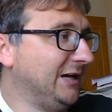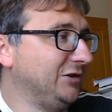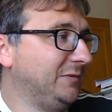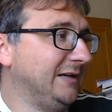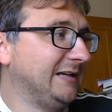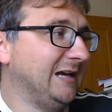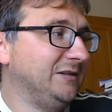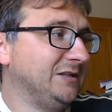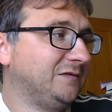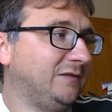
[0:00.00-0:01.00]
that's where you get
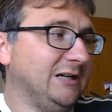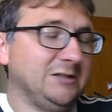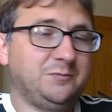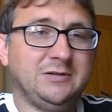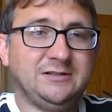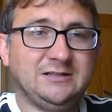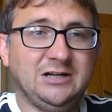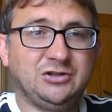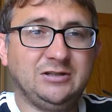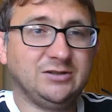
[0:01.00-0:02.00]
this phrase
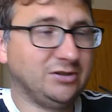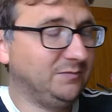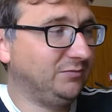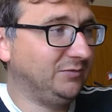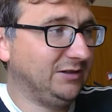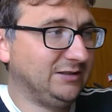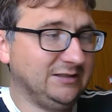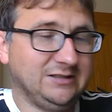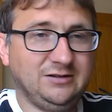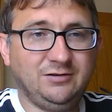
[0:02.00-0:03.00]
presidentialism, which
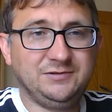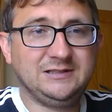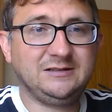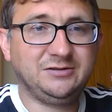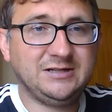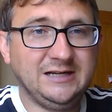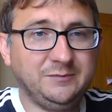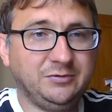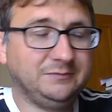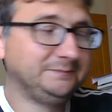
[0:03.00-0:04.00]
is on this little
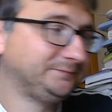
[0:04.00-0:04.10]
table.